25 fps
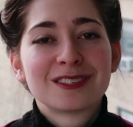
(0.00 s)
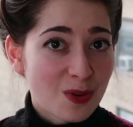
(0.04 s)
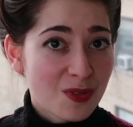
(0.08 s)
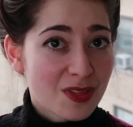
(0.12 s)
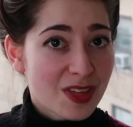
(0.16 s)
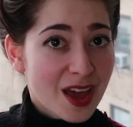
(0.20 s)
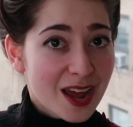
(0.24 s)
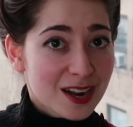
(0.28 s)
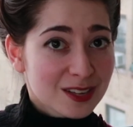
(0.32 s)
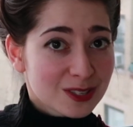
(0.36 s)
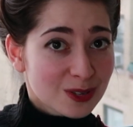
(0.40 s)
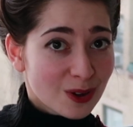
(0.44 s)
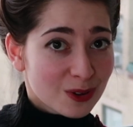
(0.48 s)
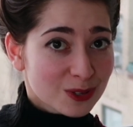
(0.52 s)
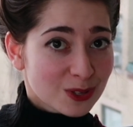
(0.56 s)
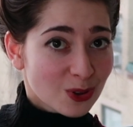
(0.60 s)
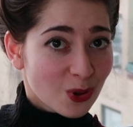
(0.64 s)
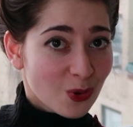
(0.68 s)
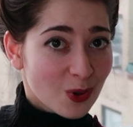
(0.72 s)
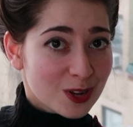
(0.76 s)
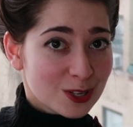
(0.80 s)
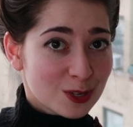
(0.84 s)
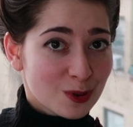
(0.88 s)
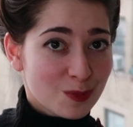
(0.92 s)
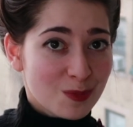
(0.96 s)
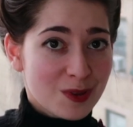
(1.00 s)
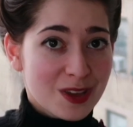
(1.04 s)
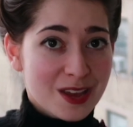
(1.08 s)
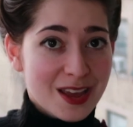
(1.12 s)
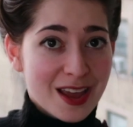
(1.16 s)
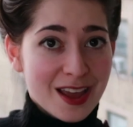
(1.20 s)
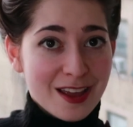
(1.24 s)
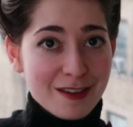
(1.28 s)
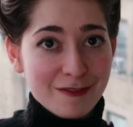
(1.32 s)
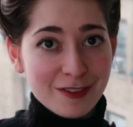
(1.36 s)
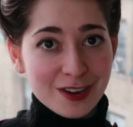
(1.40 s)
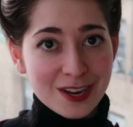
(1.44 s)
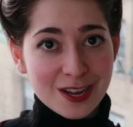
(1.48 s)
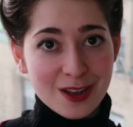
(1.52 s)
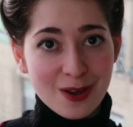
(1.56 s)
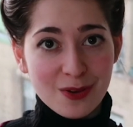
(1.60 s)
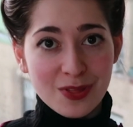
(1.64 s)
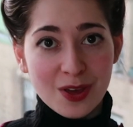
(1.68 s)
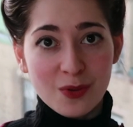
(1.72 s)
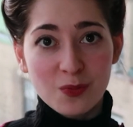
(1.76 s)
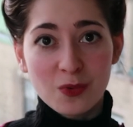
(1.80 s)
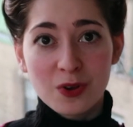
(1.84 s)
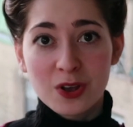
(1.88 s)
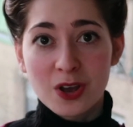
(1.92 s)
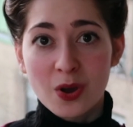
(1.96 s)
So that is also going to be a
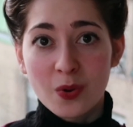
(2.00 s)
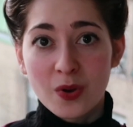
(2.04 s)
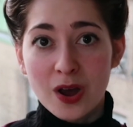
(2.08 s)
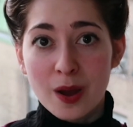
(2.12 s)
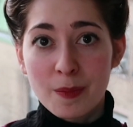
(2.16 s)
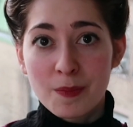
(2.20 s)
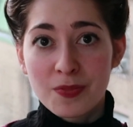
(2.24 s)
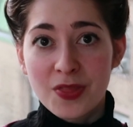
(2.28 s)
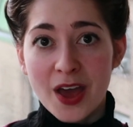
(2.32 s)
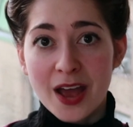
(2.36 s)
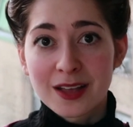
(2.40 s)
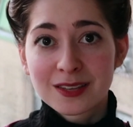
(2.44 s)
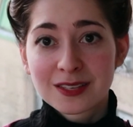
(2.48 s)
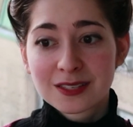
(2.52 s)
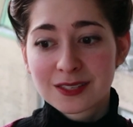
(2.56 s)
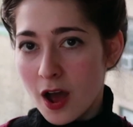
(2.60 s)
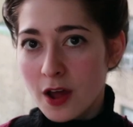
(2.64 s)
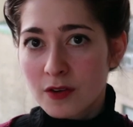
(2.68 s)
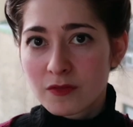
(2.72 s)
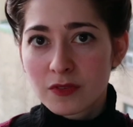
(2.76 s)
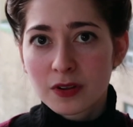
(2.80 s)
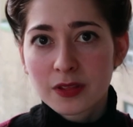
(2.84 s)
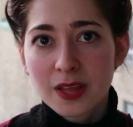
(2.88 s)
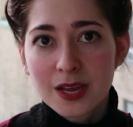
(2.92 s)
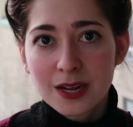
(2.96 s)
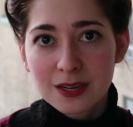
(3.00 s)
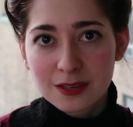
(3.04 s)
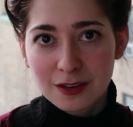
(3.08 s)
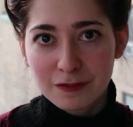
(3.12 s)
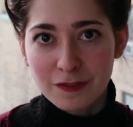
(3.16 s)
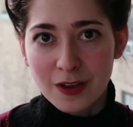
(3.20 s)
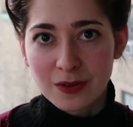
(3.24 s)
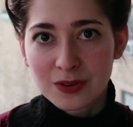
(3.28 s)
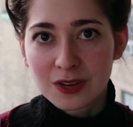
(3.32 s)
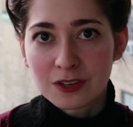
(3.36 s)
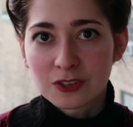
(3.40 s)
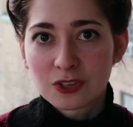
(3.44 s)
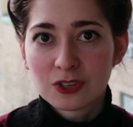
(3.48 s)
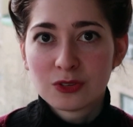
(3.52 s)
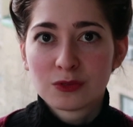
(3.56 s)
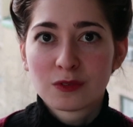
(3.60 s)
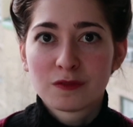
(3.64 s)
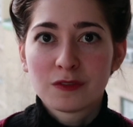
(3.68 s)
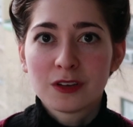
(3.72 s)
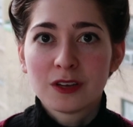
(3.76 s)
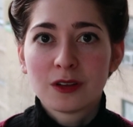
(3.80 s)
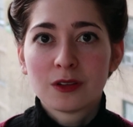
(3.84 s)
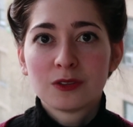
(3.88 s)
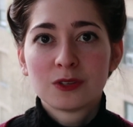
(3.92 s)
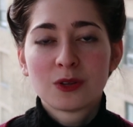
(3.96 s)
video that will go up. That's unrelated to Foundations
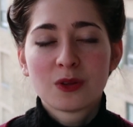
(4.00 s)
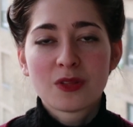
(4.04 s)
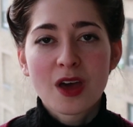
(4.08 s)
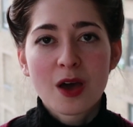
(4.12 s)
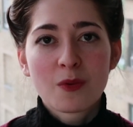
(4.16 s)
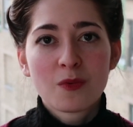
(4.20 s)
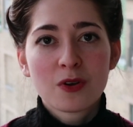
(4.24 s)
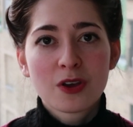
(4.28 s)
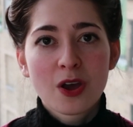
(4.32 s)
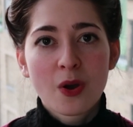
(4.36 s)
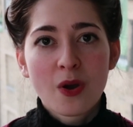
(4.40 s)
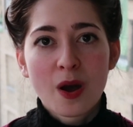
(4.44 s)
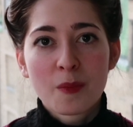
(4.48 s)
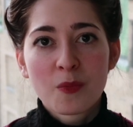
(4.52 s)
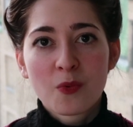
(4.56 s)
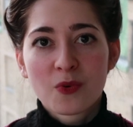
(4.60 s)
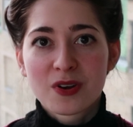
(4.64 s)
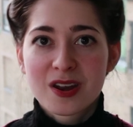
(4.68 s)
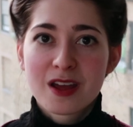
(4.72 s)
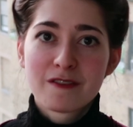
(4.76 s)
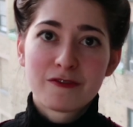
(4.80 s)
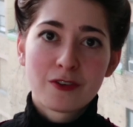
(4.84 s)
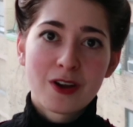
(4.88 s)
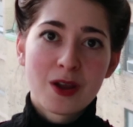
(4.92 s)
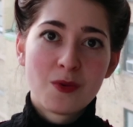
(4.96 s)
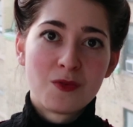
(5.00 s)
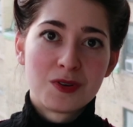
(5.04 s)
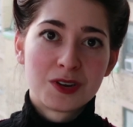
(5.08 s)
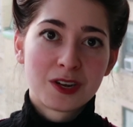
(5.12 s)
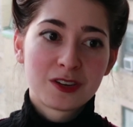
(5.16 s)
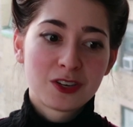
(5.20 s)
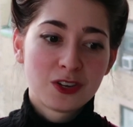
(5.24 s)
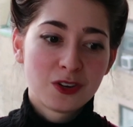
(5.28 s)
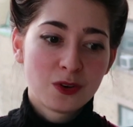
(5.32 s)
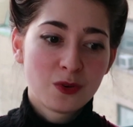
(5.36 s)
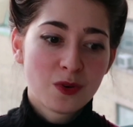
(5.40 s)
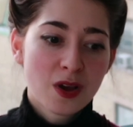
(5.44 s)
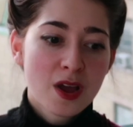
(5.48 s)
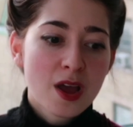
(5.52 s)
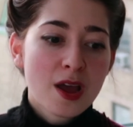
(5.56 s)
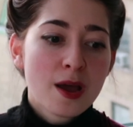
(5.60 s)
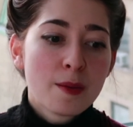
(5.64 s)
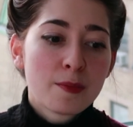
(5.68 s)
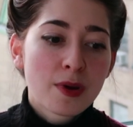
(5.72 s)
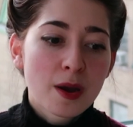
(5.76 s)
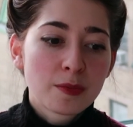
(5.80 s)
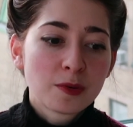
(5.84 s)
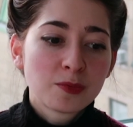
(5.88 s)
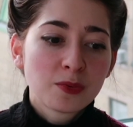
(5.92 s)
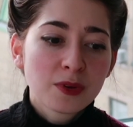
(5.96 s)
Revealed, so that will go up whenever I want it to,
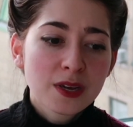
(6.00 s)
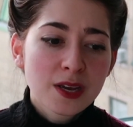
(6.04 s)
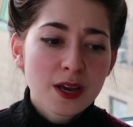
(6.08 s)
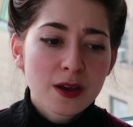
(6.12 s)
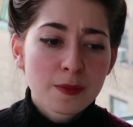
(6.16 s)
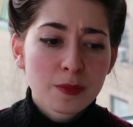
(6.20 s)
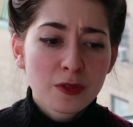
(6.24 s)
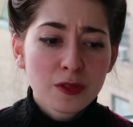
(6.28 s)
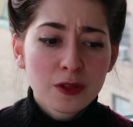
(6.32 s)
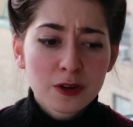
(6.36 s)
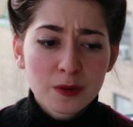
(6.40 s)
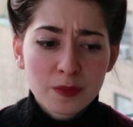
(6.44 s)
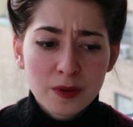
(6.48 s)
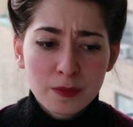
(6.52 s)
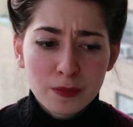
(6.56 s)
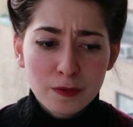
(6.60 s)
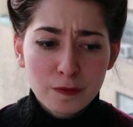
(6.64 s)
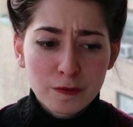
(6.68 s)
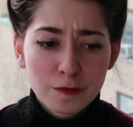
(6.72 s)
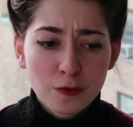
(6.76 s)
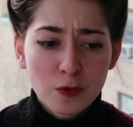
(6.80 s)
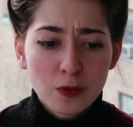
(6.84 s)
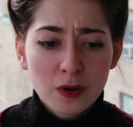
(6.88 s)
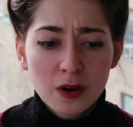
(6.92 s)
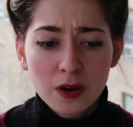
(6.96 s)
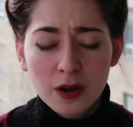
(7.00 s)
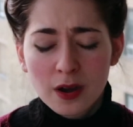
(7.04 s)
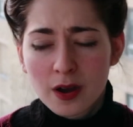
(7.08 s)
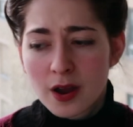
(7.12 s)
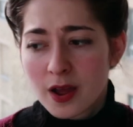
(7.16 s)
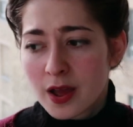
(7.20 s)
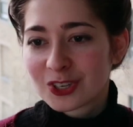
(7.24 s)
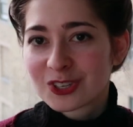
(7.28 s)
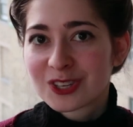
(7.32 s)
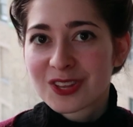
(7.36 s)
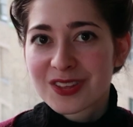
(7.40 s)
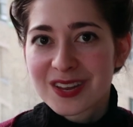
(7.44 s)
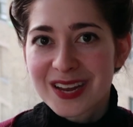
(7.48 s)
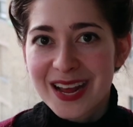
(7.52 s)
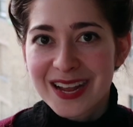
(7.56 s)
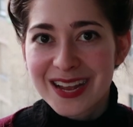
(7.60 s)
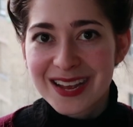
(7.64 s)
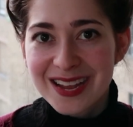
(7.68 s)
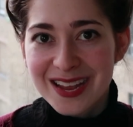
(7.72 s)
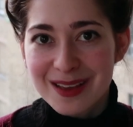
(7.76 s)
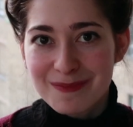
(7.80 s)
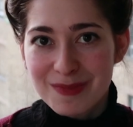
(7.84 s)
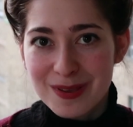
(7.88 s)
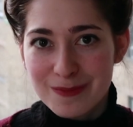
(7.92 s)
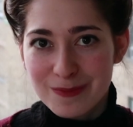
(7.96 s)
probably a little bit before, just so that I
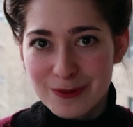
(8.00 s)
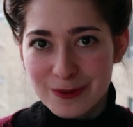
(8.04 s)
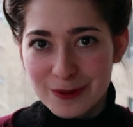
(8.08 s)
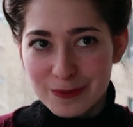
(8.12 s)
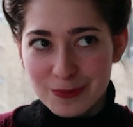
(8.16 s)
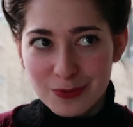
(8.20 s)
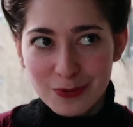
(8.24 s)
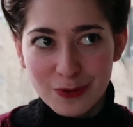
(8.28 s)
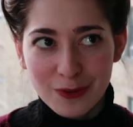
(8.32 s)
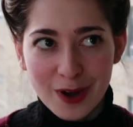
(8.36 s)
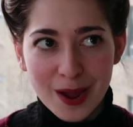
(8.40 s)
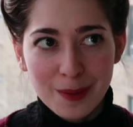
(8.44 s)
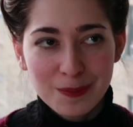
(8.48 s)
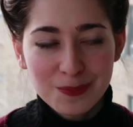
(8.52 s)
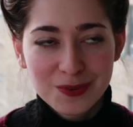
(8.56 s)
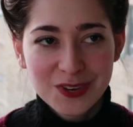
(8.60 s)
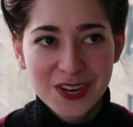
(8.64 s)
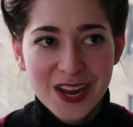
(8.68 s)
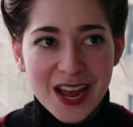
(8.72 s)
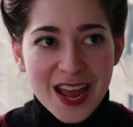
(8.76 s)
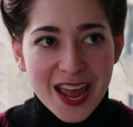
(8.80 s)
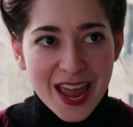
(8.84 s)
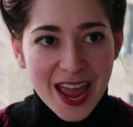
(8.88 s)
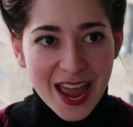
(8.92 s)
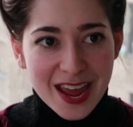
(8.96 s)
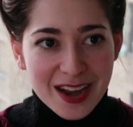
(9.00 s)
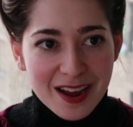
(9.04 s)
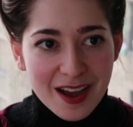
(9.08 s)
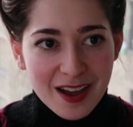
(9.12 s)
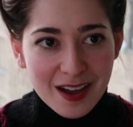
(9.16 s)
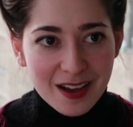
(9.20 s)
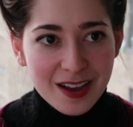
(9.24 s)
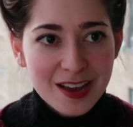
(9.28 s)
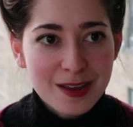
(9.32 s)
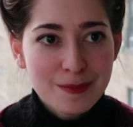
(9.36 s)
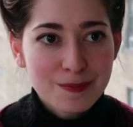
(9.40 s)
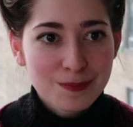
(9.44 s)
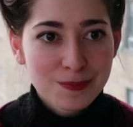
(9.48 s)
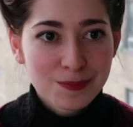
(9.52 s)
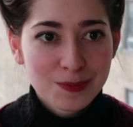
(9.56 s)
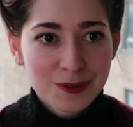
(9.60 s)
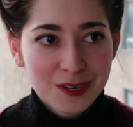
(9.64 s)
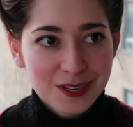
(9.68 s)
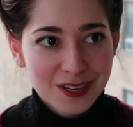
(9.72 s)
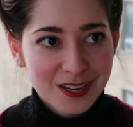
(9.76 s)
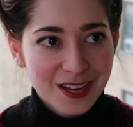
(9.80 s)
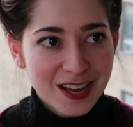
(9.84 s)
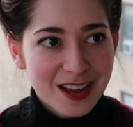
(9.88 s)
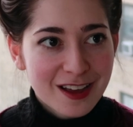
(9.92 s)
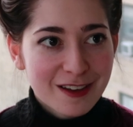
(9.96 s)
can get people prepped and
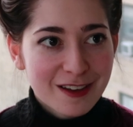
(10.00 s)
hyped